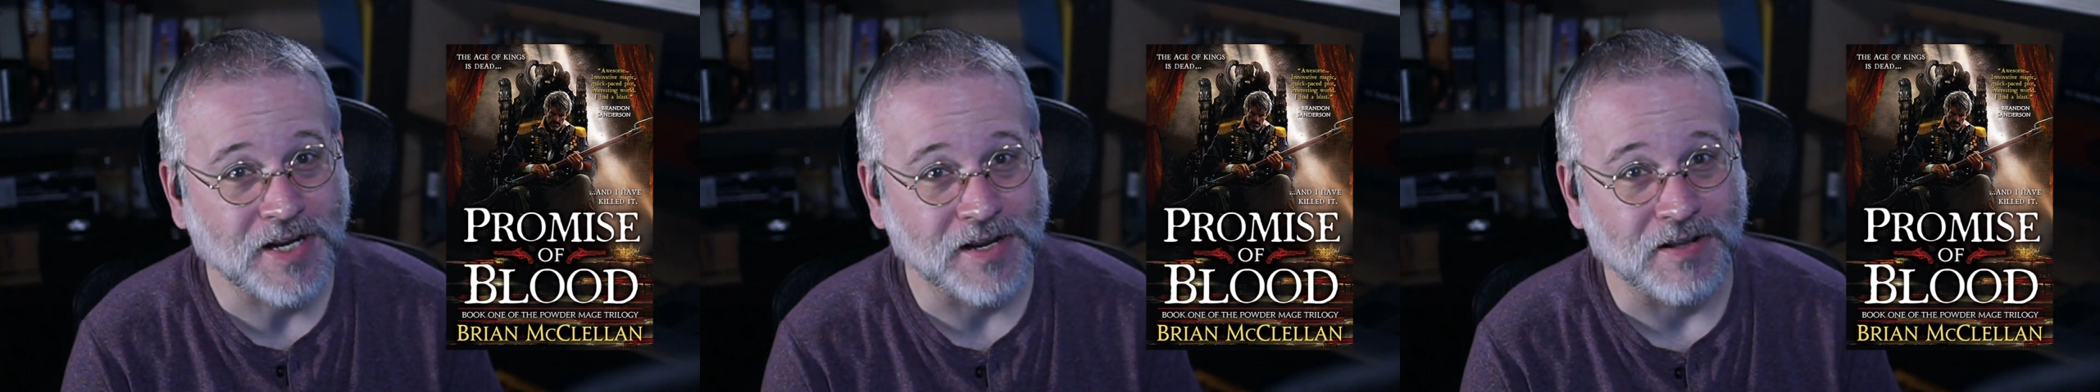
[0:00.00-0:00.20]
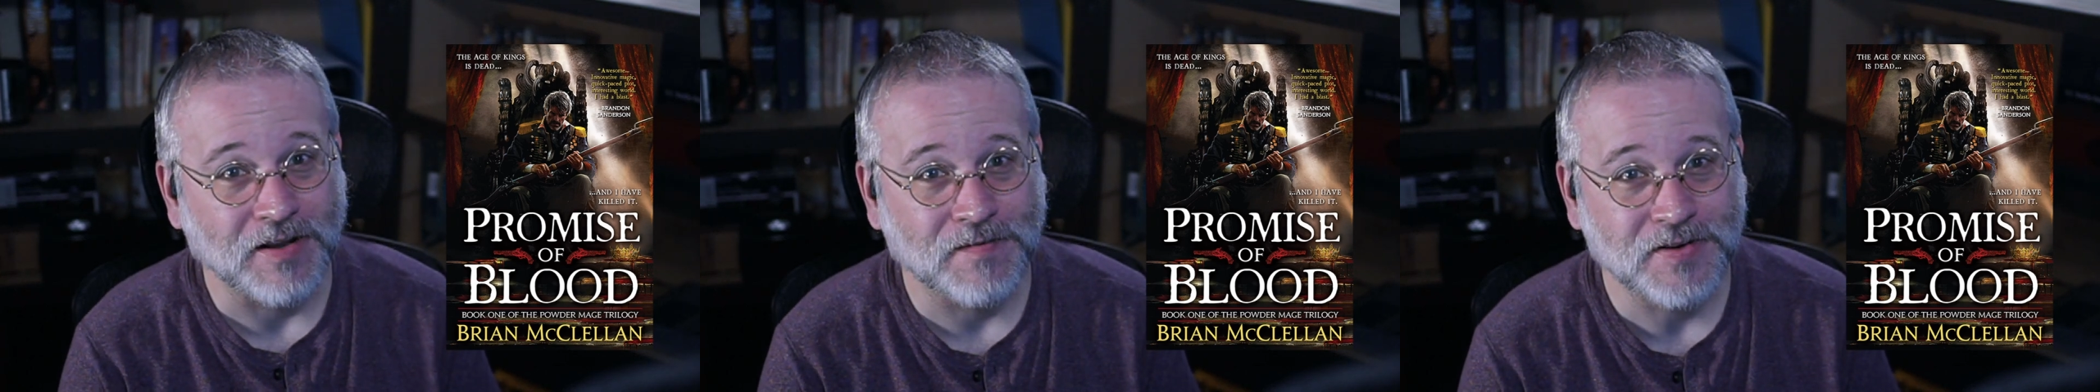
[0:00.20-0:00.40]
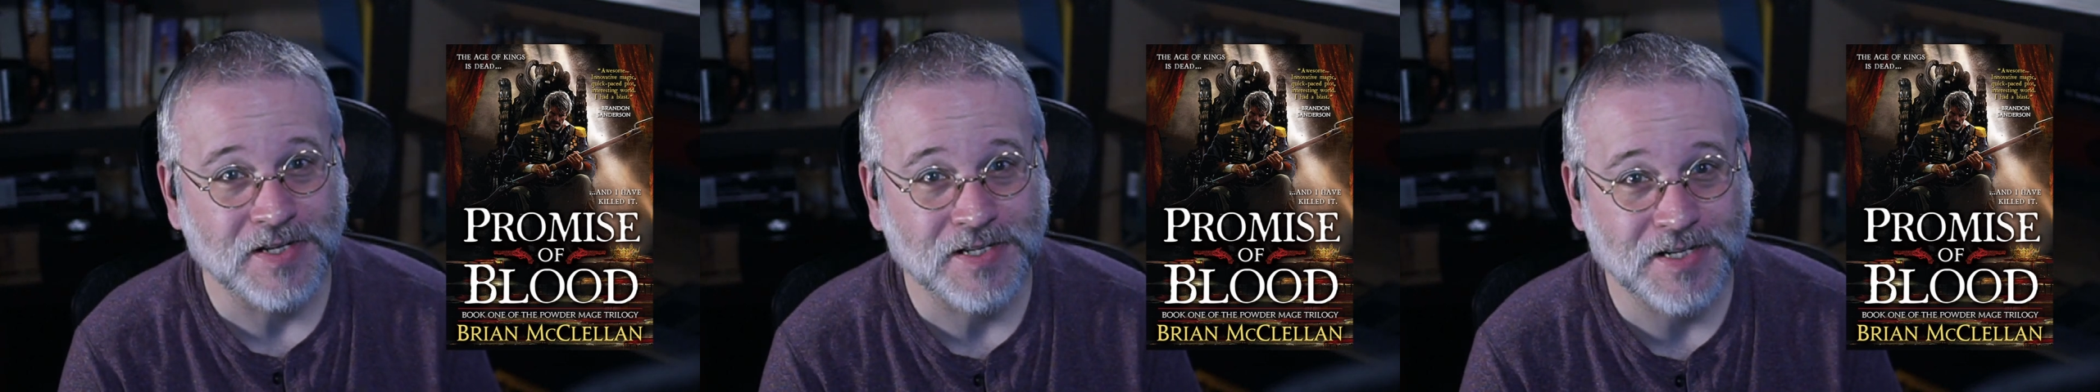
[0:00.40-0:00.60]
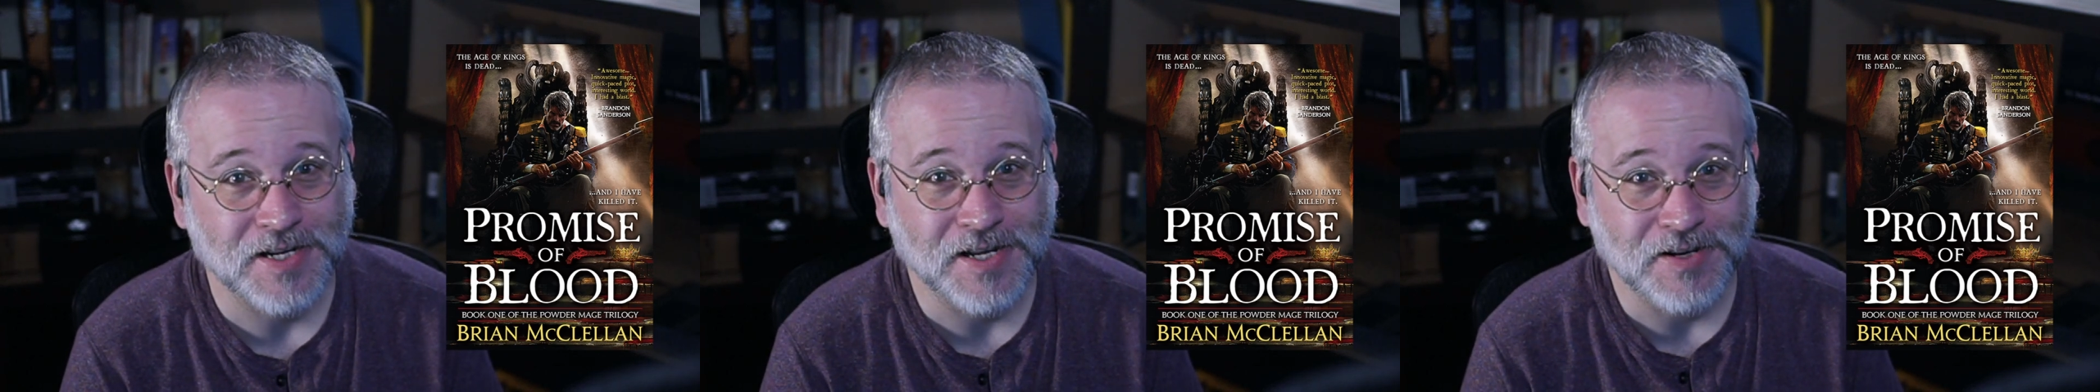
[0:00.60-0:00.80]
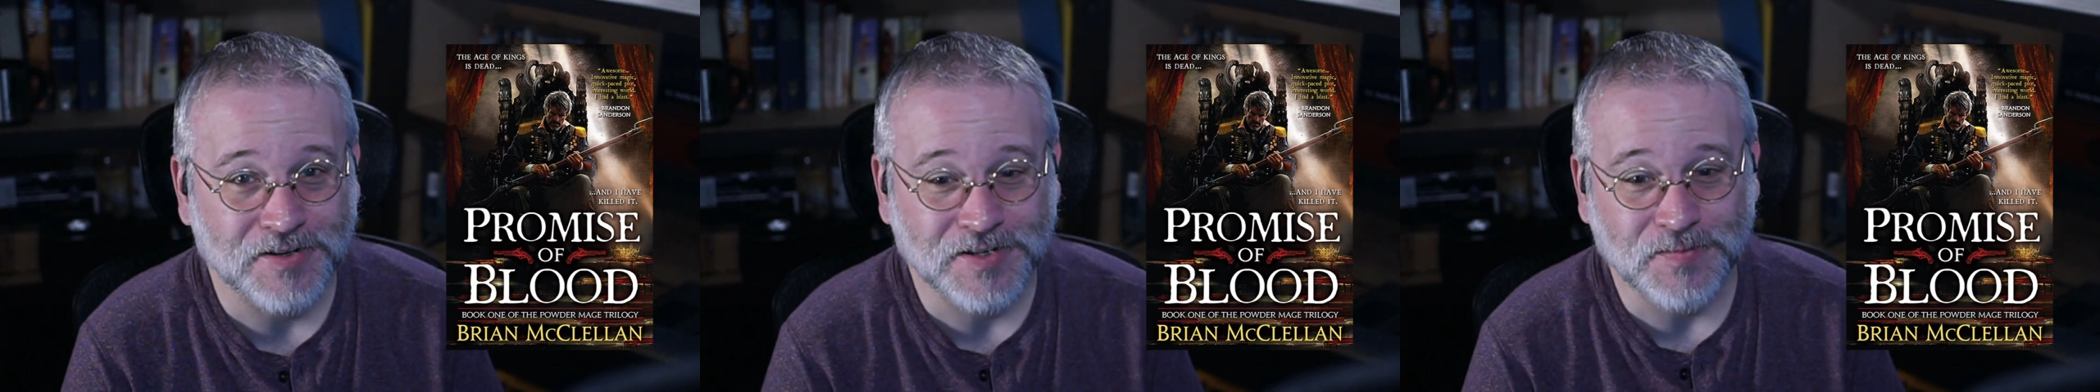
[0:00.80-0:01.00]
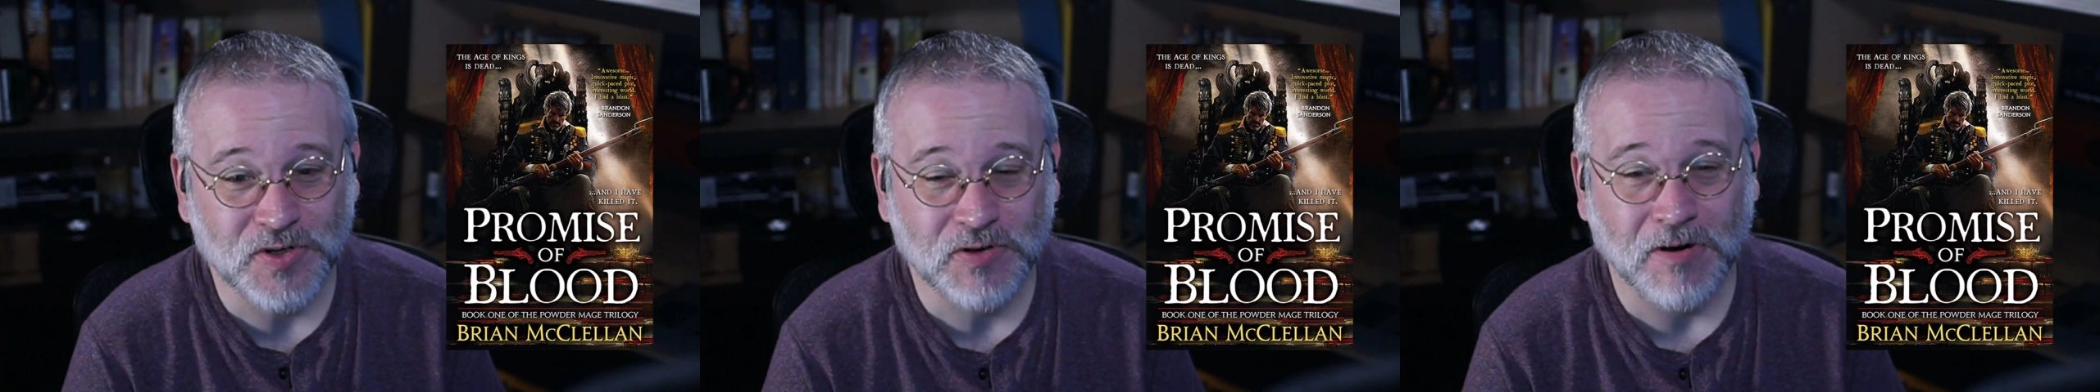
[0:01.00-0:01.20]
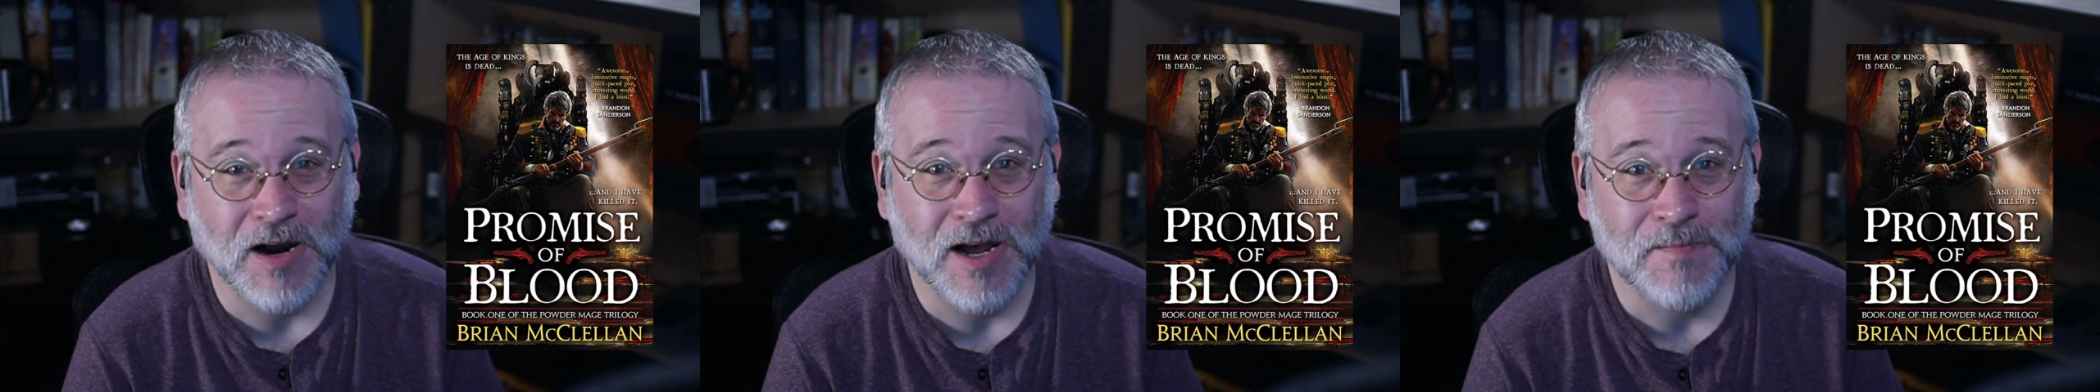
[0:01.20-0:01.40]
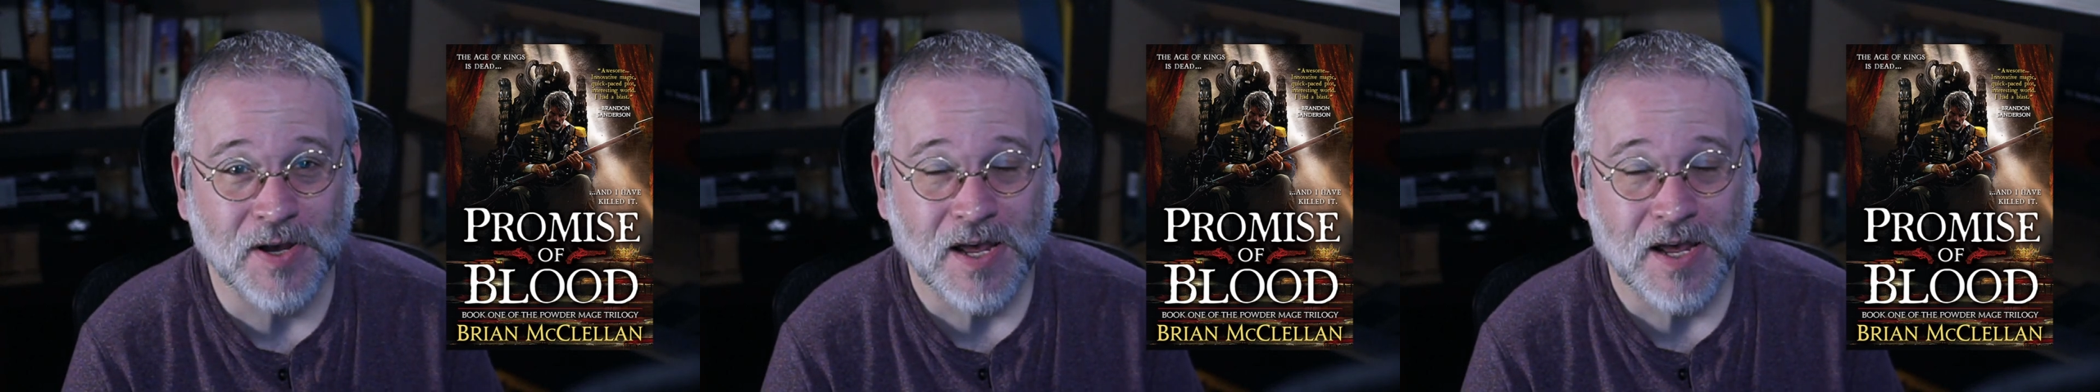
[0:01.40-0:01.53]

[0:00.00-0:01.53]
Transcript: I'd love to see you subscribe.